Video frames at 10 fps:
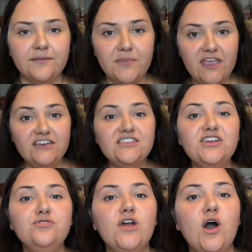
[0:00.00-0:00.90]
Here's how
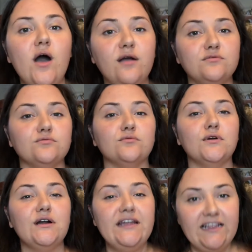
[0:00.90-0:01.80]
you know I was
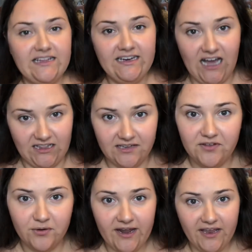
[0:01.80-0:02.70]
really not
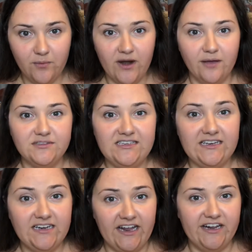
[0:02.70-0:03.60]
living right when I was
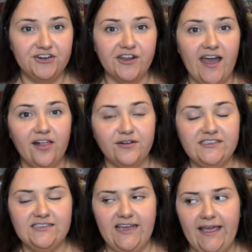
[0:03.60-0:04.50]
eating 900
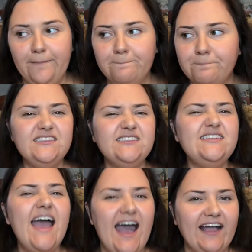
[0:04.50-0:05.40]
calories a day.
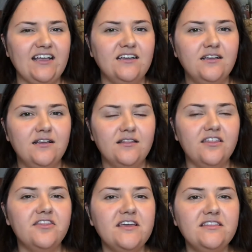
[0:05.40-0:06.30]
Snack.
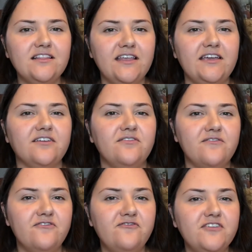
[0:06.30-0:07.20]
The thing that
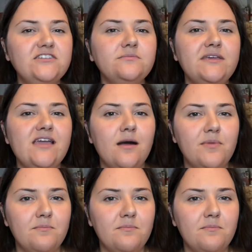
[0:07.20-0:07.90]
filled me up and